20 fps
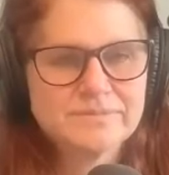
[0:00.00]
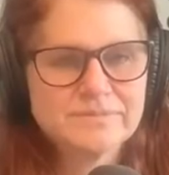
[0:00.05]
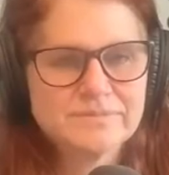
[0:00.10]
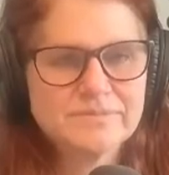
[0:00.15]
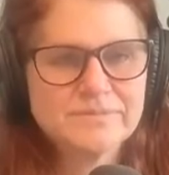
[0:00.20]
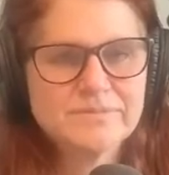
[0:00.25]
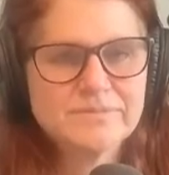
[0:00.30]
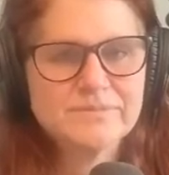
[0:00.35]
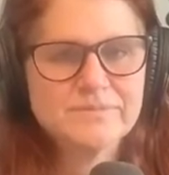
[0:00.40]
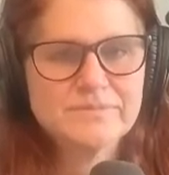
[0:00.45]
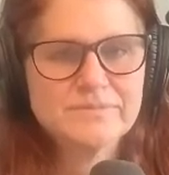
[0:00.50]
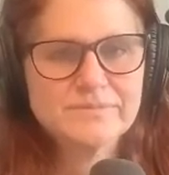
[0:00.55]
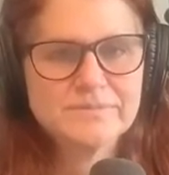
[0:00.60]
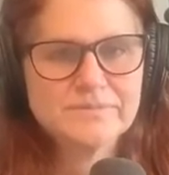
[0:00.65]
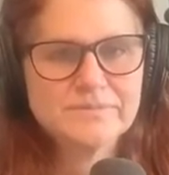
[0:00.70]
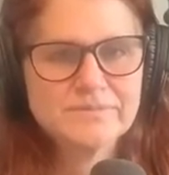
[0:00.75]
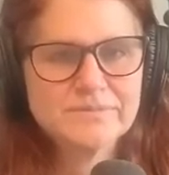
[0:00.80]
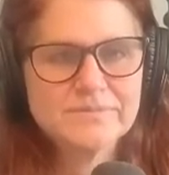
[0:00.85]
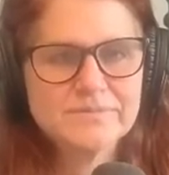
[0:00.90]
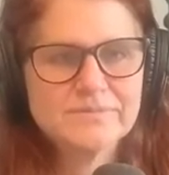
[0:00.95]

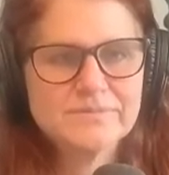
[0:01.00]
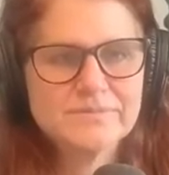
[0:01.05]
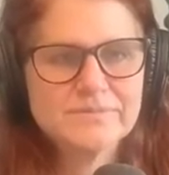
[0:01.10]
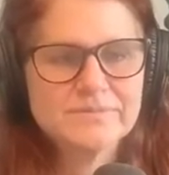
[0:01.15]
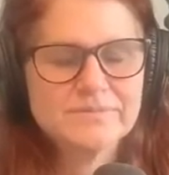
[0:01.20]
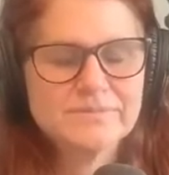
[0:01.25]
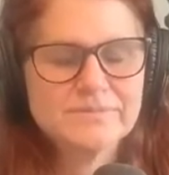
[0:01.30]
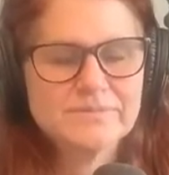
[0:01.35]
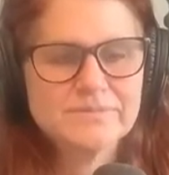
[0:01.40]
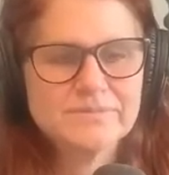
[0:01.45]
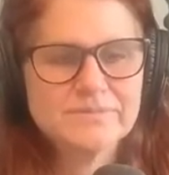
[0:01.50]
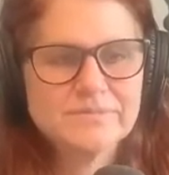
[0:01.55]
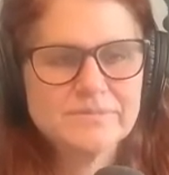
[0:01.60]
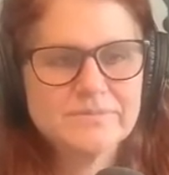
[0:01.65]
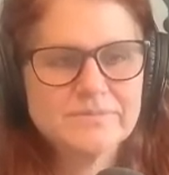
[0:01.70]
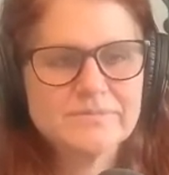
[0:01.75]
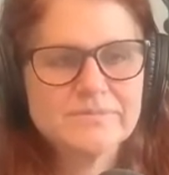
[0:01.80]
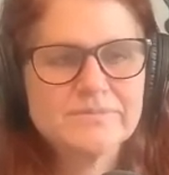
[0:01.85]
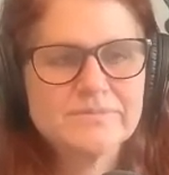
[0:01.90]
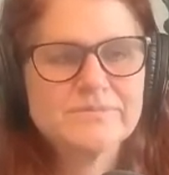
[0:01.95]

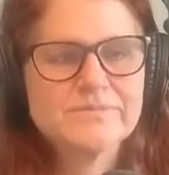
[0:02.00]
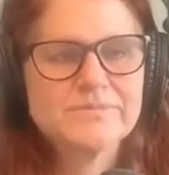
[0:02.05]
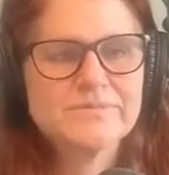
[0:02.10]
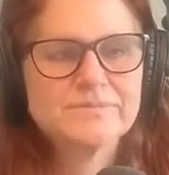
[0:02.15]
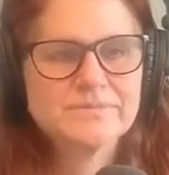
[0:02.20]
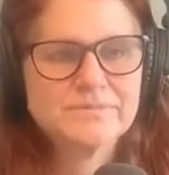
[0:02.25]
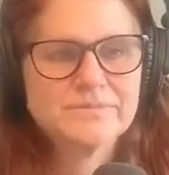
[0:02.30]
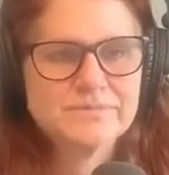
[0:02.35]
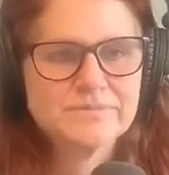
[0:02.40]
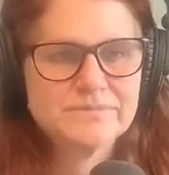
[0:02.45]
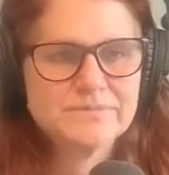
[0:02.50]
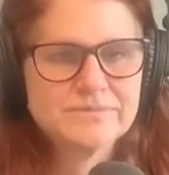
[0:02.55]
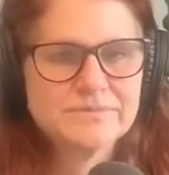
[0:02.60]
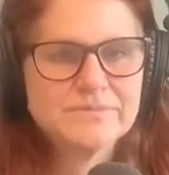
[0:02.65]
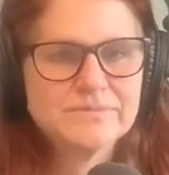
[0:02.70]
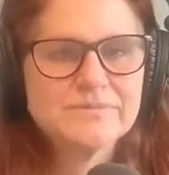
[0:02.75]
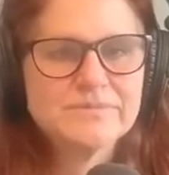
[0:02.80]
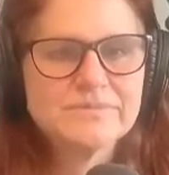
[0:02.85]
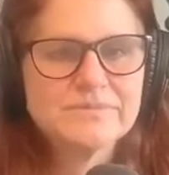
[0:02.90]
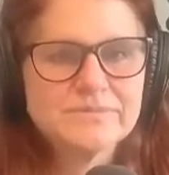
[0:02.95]

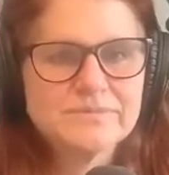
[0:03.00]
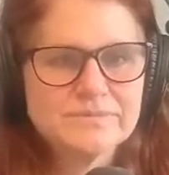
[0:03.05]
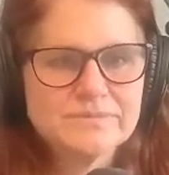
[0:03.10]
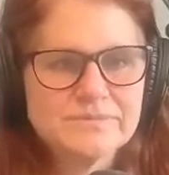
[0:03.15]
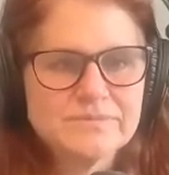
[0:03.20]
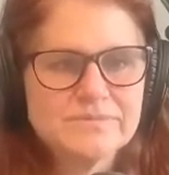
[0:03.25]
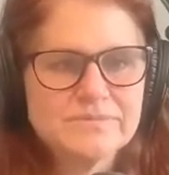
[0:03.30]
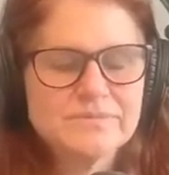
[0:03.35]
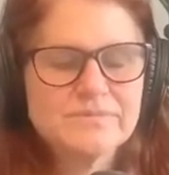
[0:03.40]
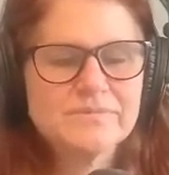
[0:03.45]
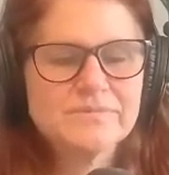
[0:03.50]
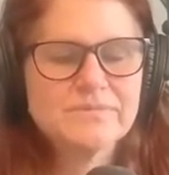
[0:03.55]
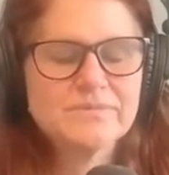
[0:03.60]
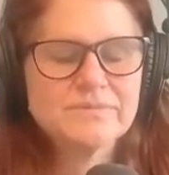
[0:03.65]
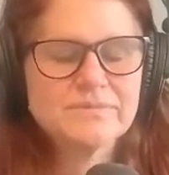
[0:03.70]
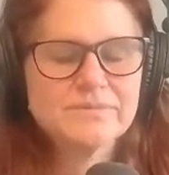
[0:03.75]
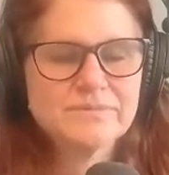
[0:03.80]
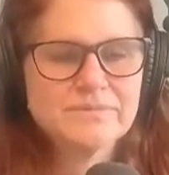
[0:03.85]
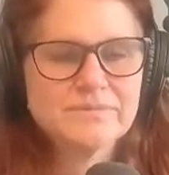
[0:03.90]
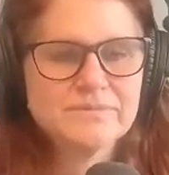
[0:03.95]

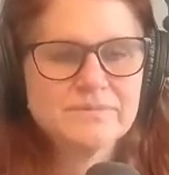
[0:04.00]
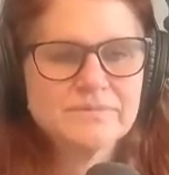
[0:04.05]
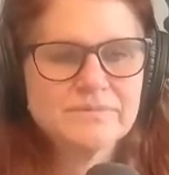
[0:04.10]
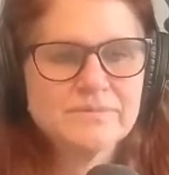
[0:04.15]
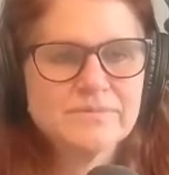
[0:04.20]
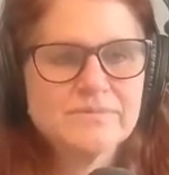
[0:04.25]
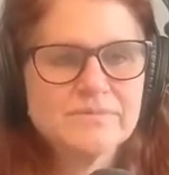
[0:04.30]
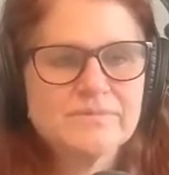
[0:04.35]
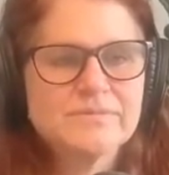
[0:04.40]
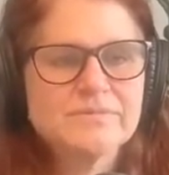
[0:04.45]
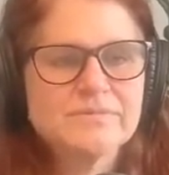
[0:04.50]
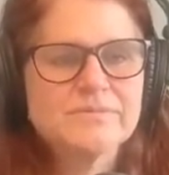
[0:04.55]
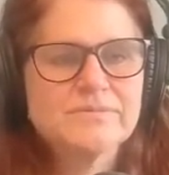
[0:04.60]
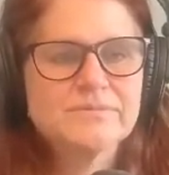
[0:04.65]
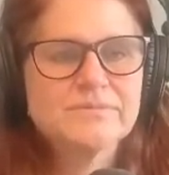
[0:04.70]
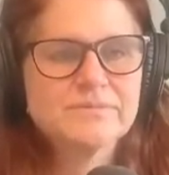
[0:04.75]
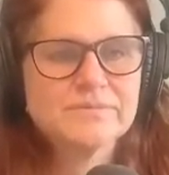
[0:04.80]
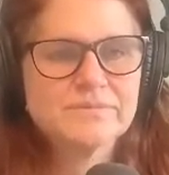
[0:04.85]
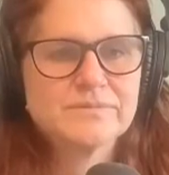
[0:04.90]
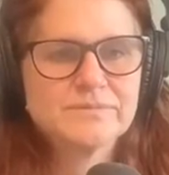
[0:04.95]

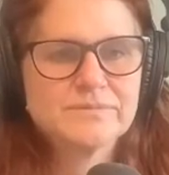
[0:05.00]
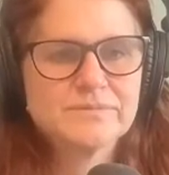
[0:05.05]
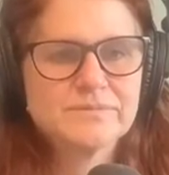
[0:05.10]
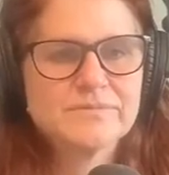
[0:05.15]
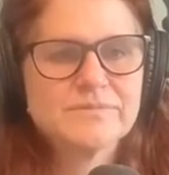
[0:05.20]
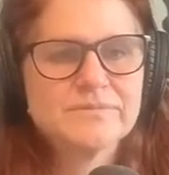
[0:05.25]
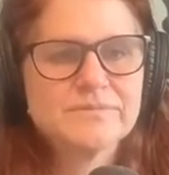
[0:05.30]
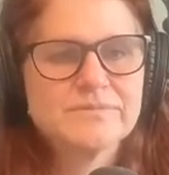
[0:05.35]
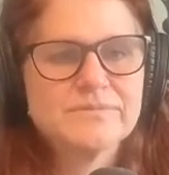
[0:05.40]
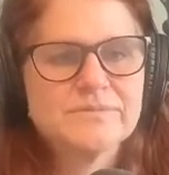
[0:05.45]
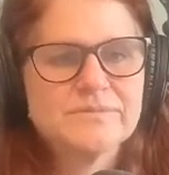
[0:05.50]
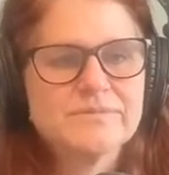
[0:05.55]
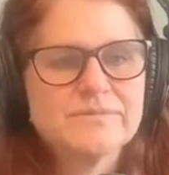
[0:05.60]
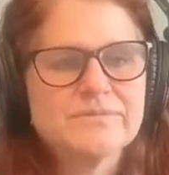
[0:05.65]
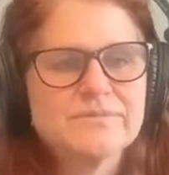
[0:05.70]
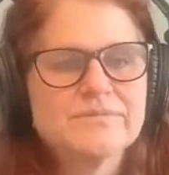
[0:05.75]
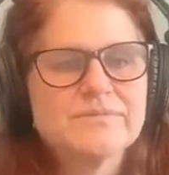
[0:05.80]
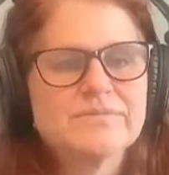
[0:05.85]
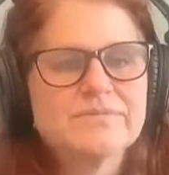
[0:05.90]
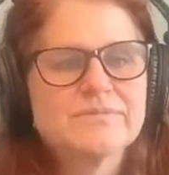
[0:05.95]

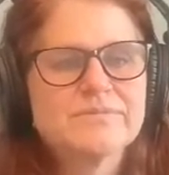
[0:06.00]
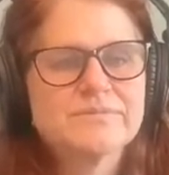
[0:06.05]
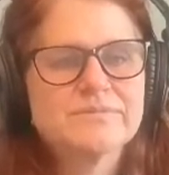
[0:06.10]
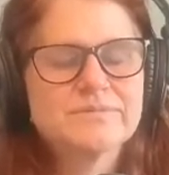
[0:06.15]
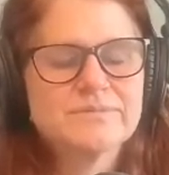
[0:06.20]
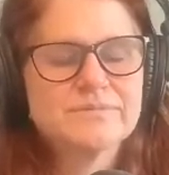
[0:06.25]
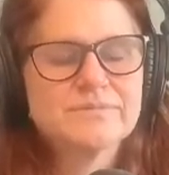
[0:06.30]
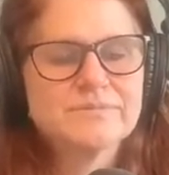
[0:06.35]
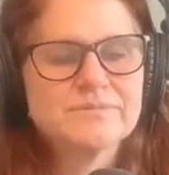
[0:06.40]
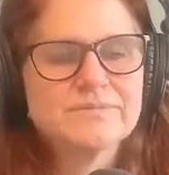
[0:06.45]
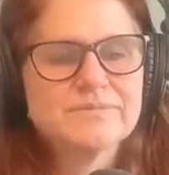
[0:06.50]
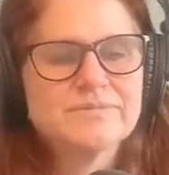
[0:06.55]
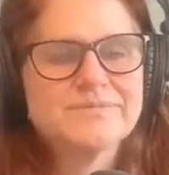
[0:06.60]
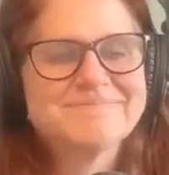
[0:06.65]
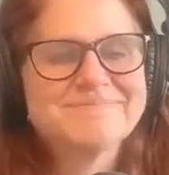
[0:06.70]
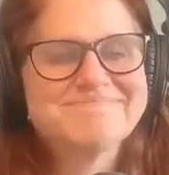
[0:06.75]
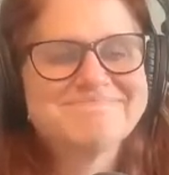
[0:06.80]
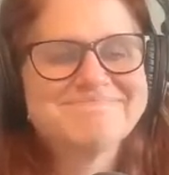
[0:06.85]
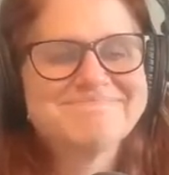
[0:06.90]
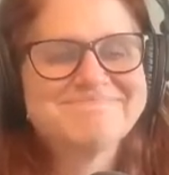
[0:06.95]

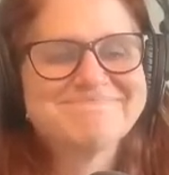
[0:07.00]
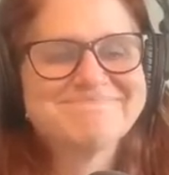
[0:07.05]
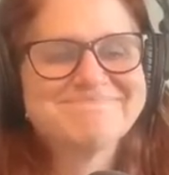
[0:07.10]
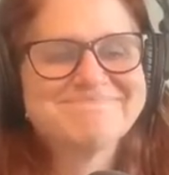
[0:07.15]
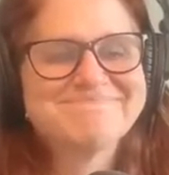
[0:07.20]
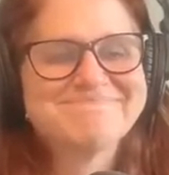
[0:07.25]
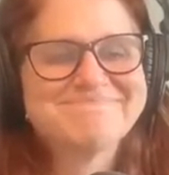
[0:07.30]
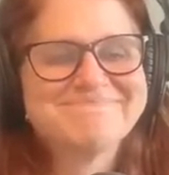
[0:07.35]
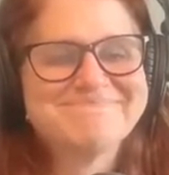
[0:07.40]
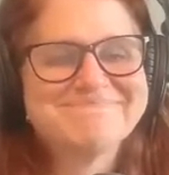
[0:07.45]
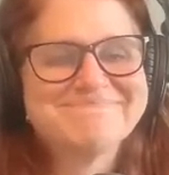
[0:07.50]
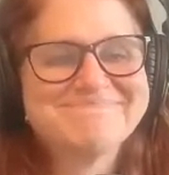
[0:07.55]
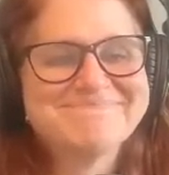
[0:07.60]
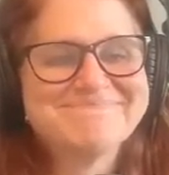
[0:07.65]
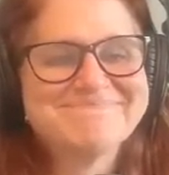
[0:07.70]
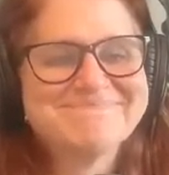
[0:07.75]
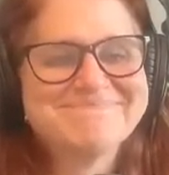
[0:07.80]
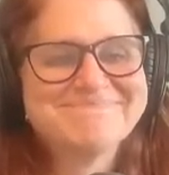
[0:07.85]
This person isn't speaking.